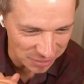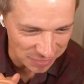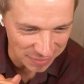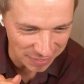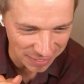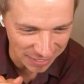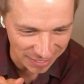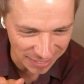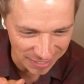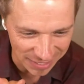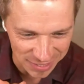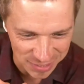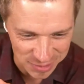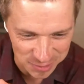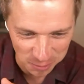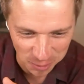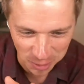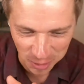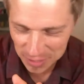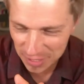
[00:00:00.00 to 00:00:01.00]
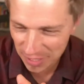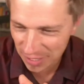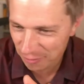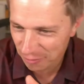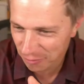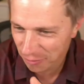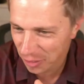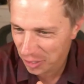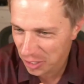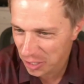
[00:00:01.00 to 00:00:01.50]
everything is
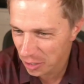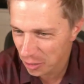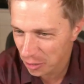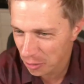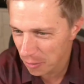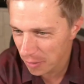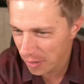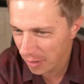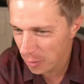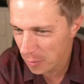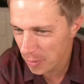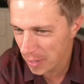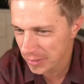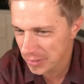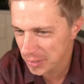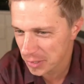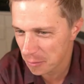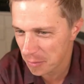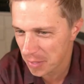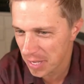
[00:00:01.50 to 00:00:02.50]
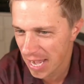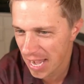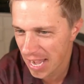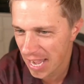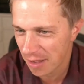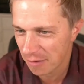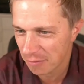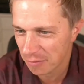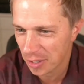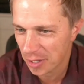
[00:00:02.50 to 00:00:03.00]
working for you. Who else do
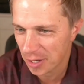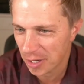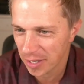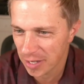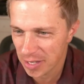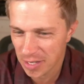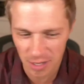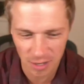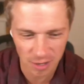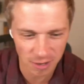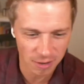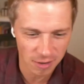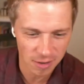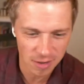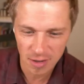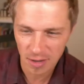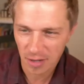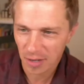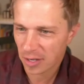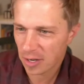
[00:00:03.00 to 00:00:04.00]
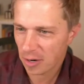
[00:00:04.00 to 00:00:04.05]
we have on here?